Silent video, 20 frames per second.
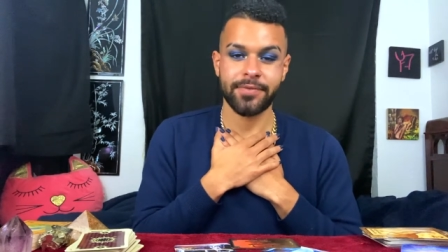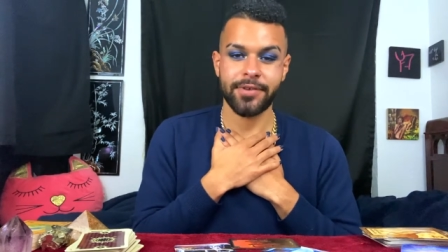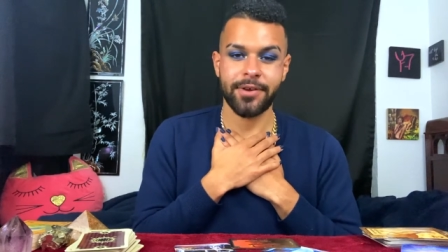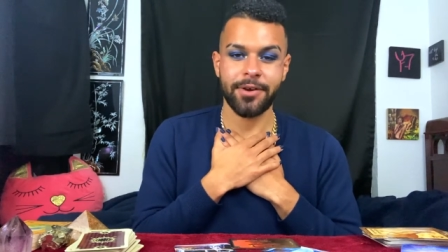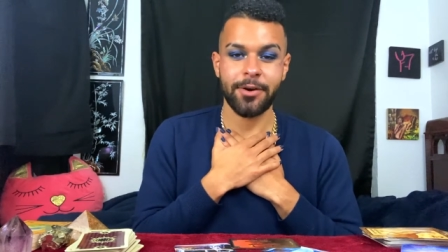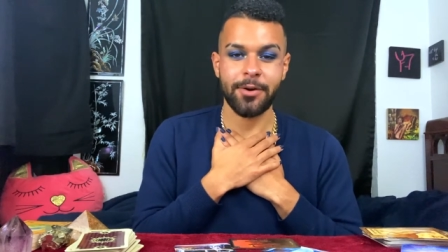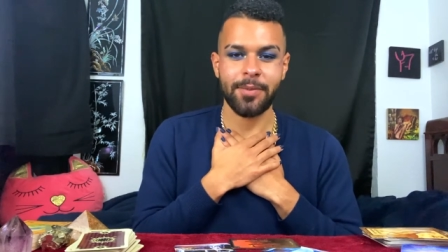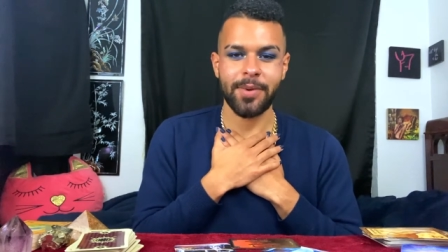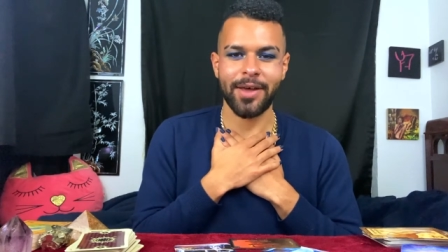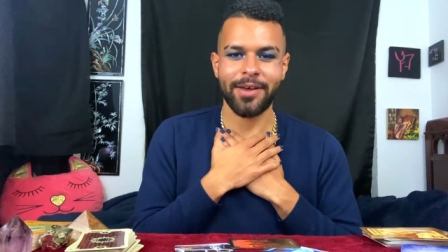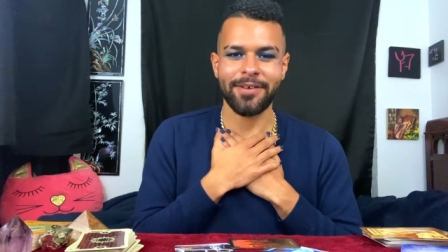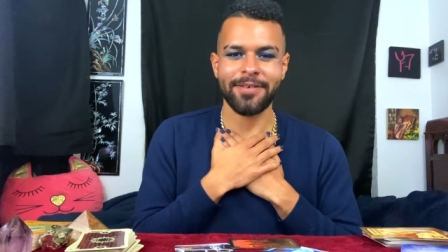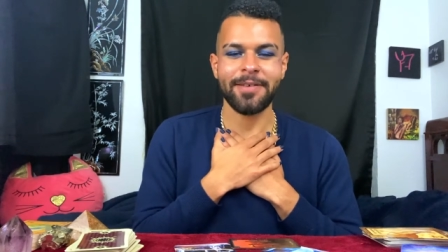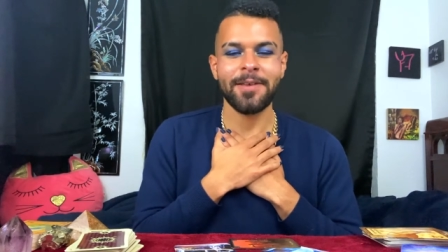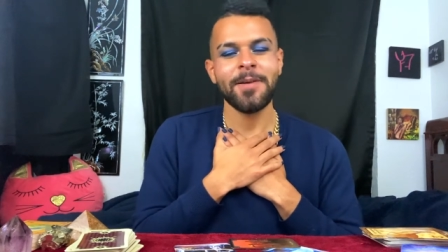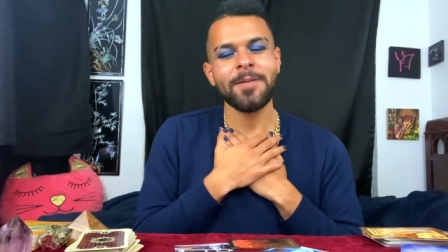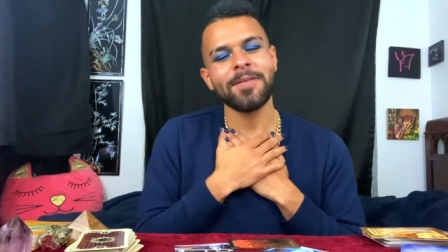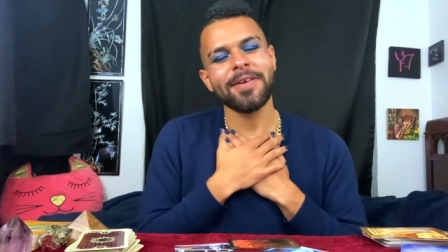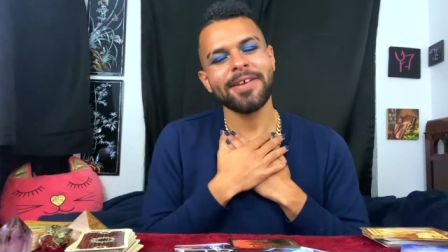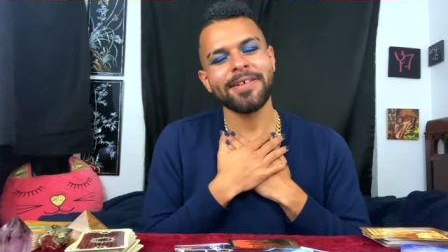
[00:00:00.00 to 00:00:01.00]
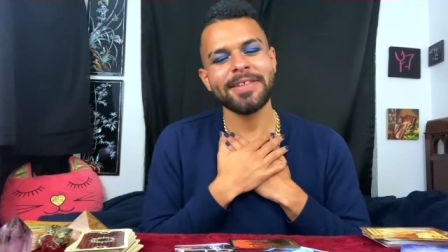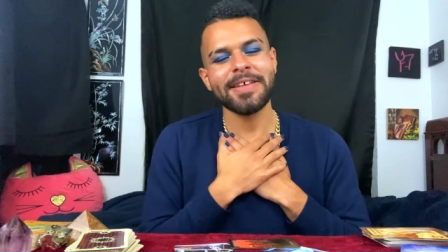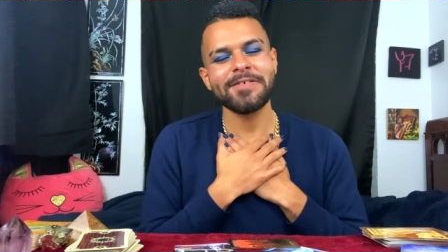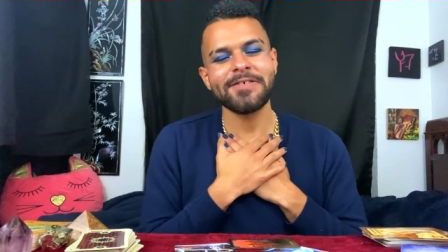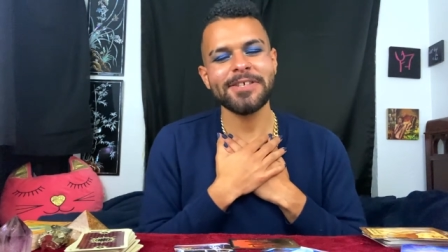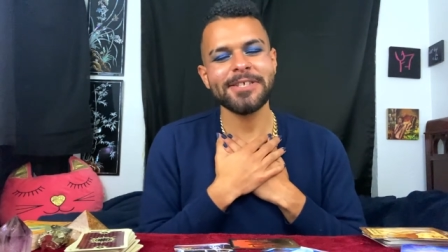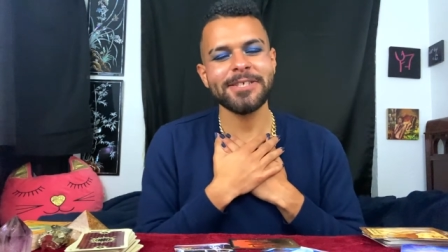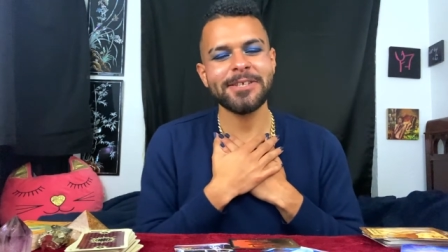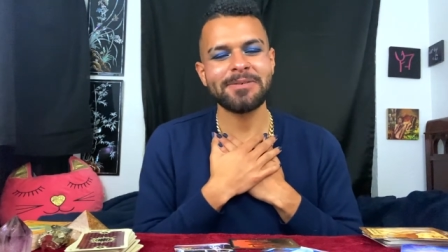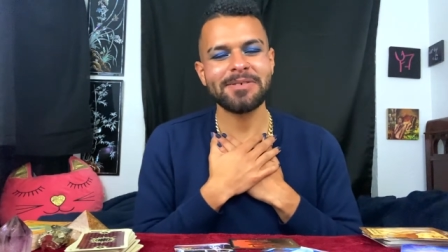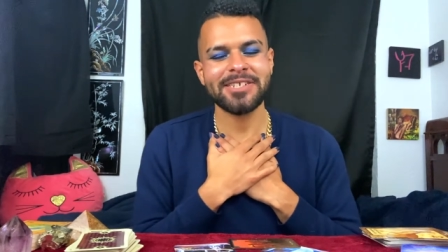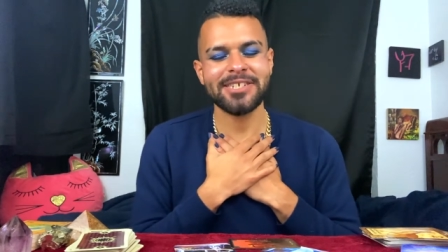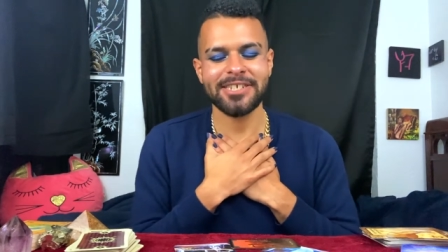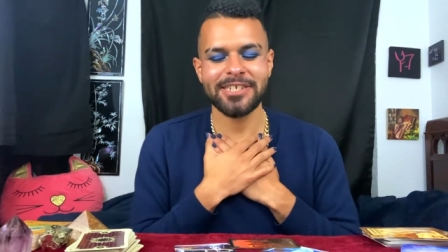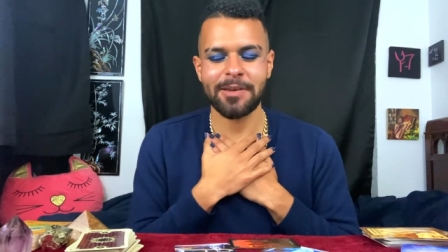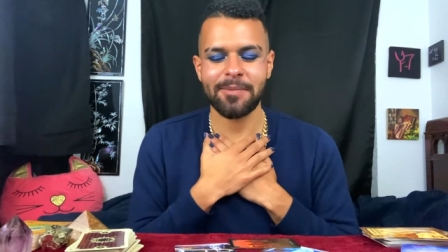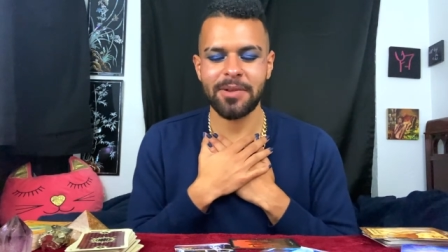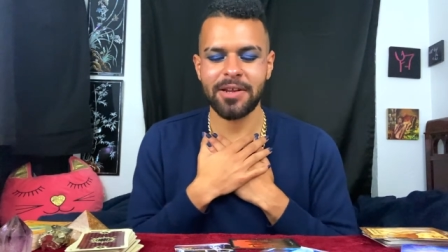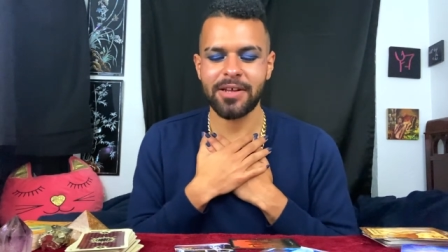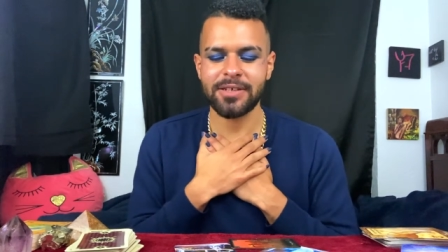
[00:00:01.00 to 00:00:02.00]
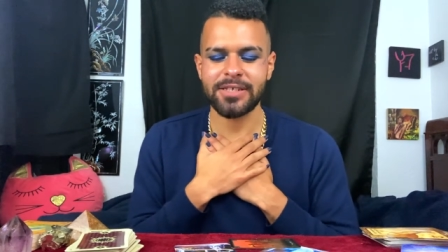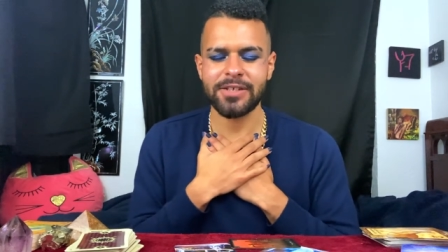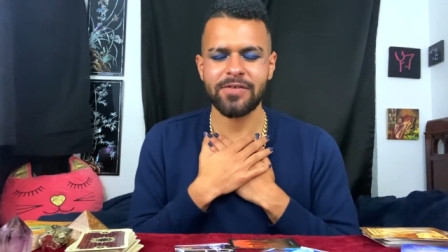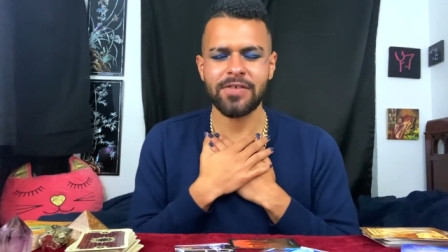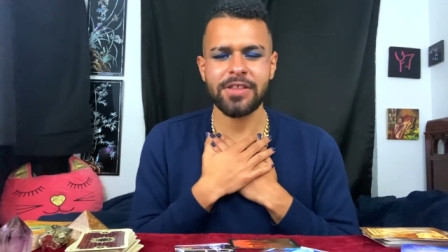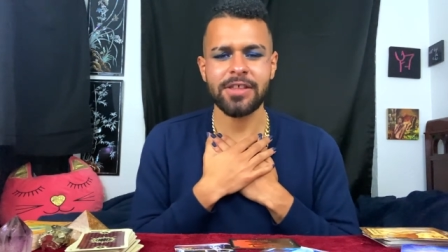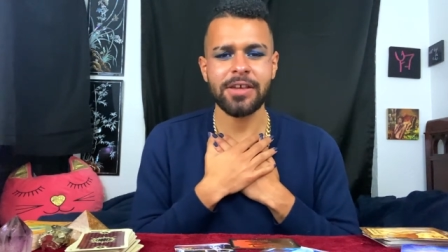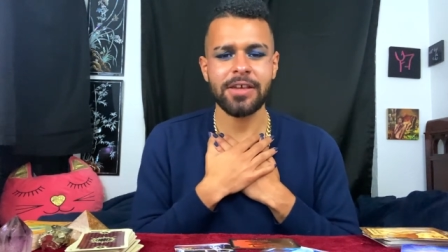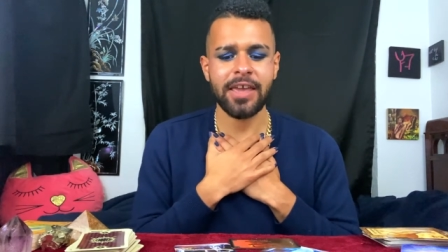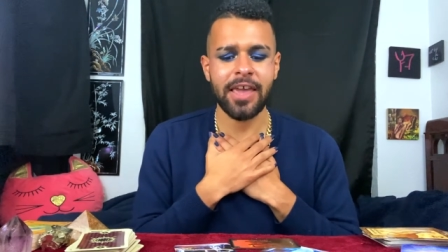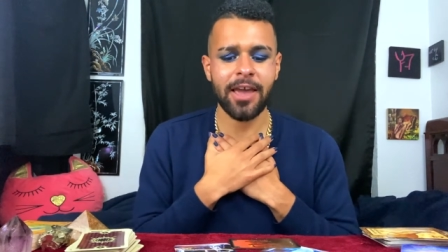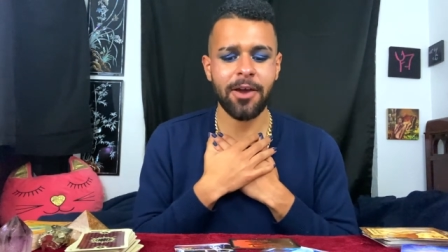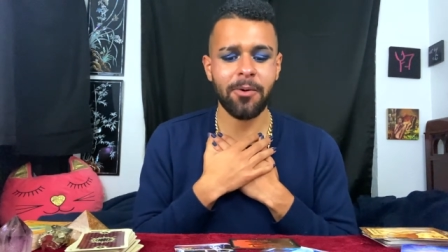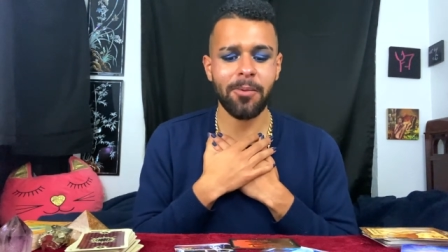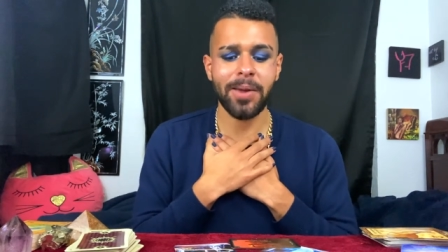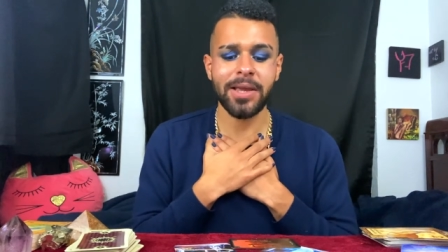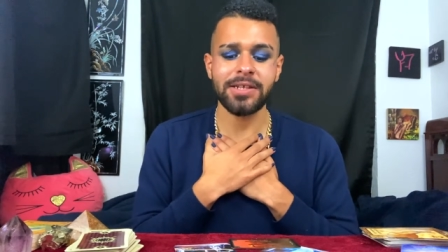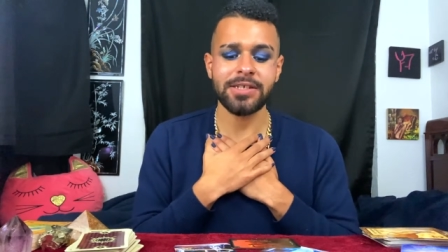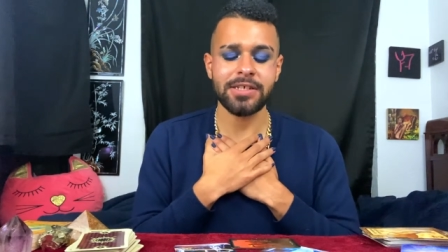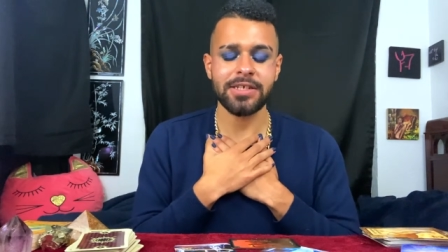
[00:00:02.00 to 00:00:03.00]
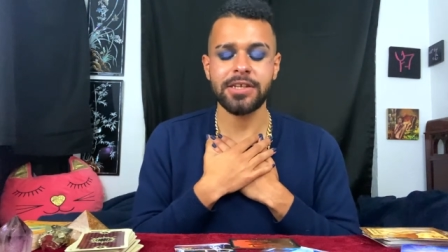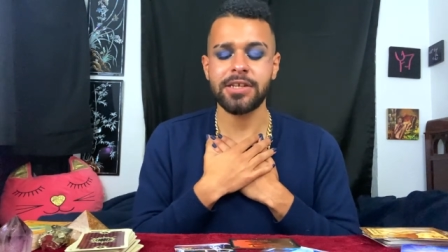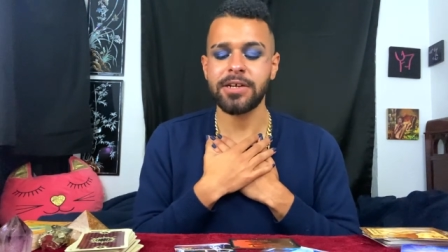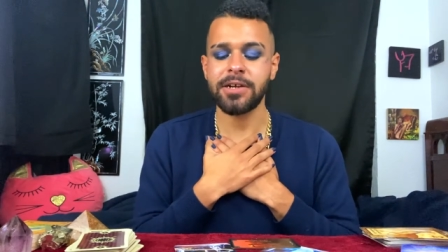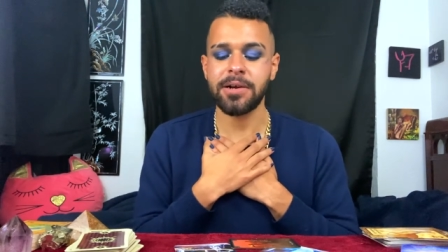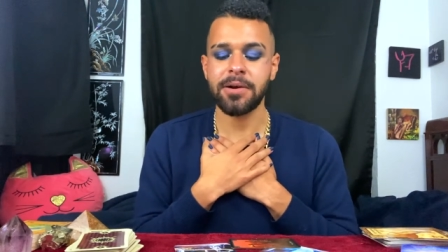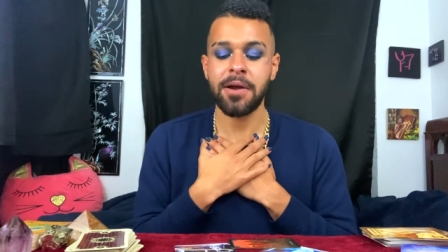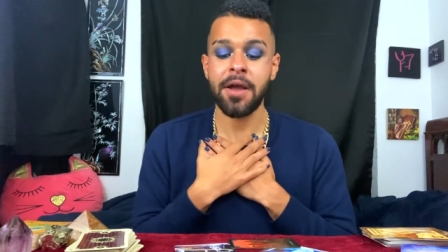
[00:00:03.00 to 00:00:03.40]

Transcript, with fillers: oh well. But I love you so much, Geminis. I really can't wait to hear